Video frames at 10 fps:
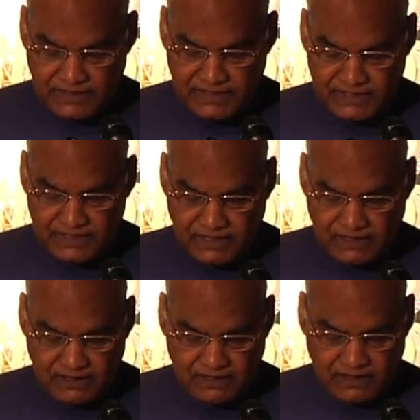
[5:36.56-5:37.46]

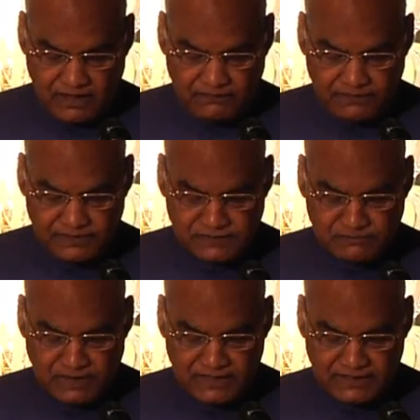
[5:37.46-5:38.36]
India offers
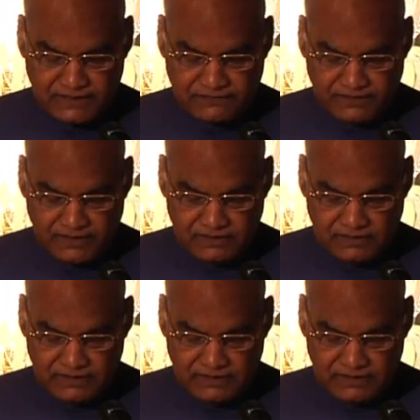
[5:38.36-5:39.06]
market for